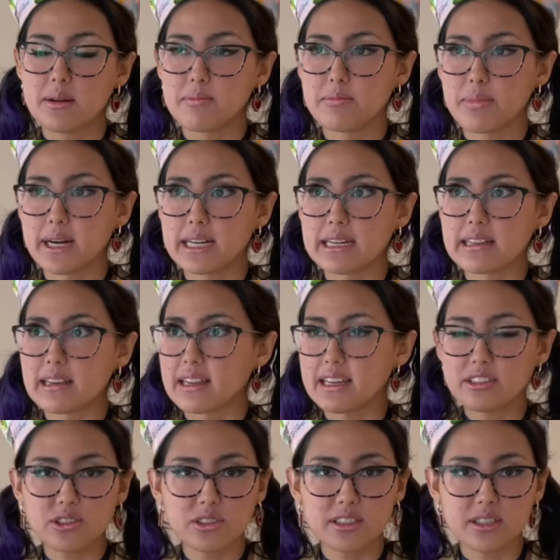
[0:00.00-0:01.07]
by
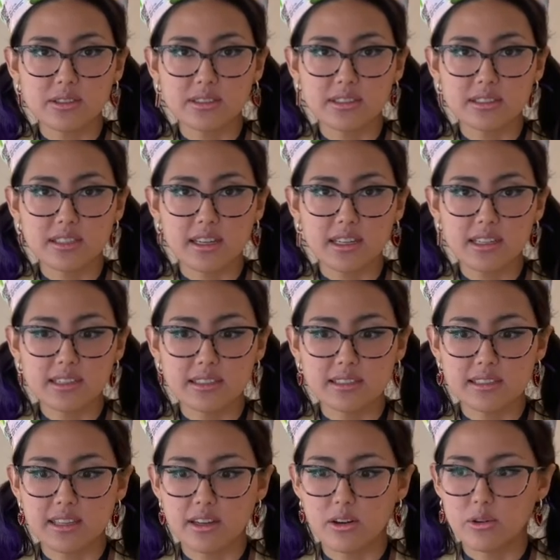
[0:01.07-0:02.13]
legendary designers
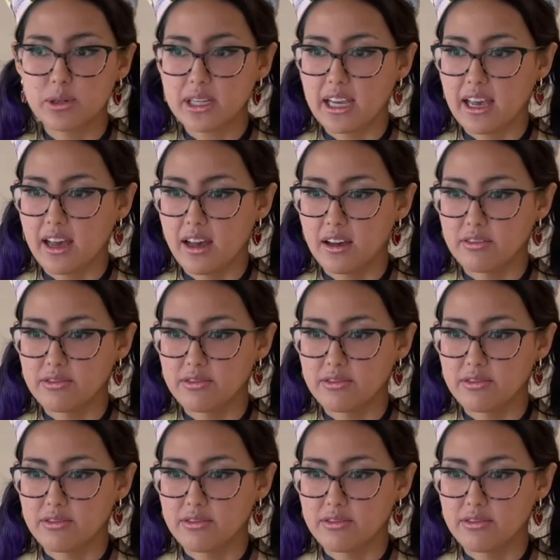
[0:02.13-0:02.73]
that already have